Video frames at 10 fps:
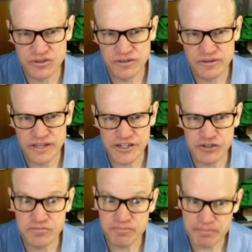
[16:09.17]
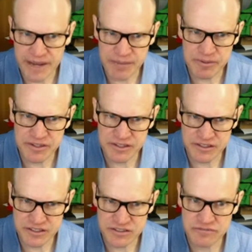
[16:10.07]
And you're mapping
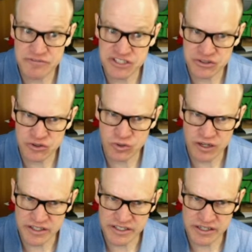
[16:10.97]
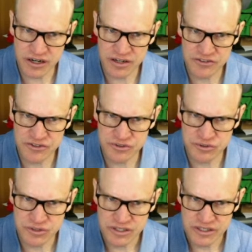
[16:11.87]
this physical quantity
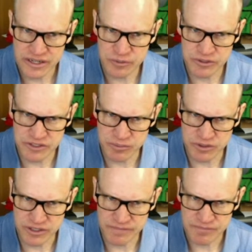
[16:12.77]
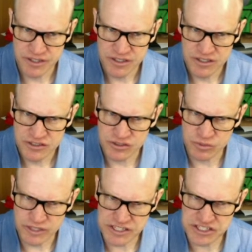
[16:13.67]
onto a real number line. So the
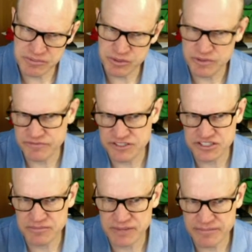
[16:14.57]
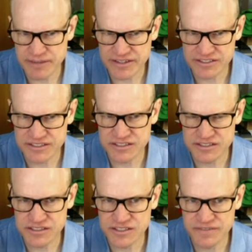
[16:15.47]
relationship between physics and mathematics is
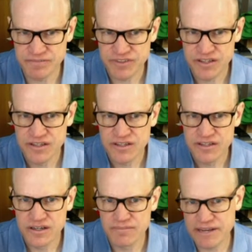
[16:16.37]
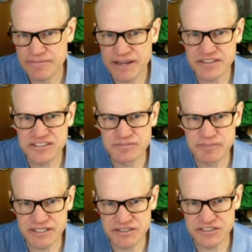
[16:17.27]
that mathematics is
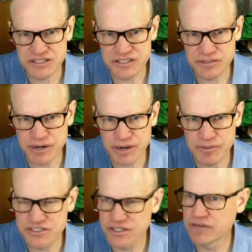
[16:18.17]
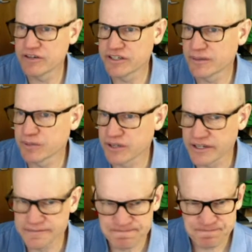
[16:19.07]
basically studying the properties of a number
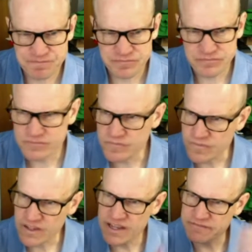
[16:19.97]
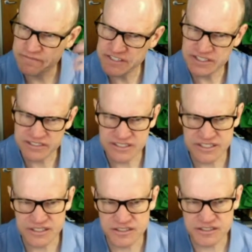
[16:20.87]
line, and physics is